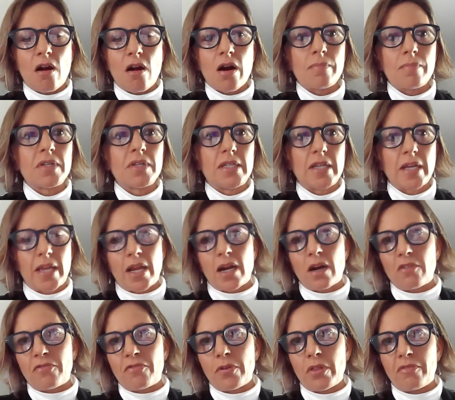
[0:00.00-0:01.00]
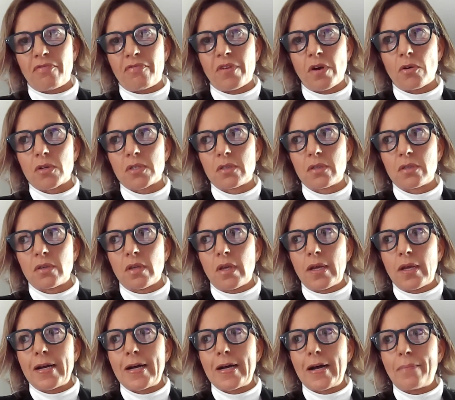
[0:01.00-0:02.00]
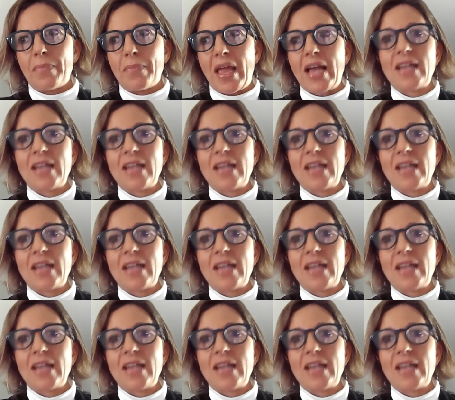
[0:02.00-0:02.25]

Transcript: see the individual's picture, and just